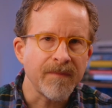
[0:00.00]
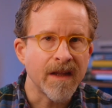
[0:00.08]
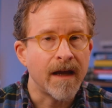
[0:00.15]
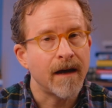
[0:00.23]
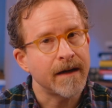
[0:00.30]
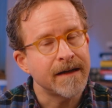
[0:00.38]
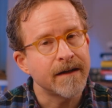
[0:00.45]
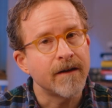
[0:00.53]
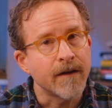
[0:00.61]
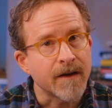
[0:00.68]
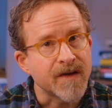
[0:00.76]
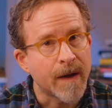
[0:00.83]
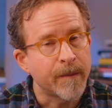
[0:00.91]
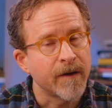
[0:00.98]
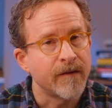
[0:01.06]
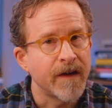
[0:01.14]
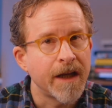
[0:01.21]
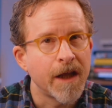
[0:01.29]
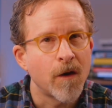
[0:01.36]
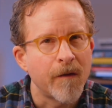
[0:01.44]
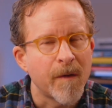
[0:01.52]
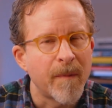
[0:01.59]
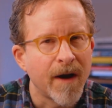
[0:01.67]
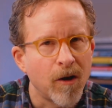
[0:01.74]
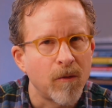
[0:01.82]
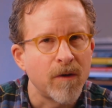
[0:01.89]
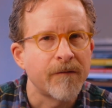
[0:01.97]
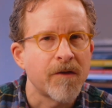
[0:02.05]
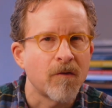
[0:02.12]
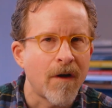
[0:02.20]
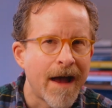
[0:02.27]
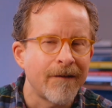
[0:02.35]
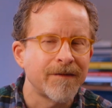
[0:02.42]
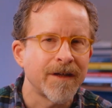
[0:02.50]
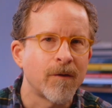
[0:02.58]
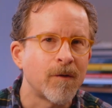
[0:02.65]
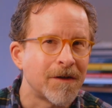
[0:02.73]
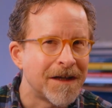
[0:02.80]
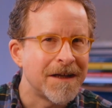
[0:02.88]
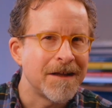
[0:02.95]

Uh, I did a, a, separate video on the parable of the raft. I will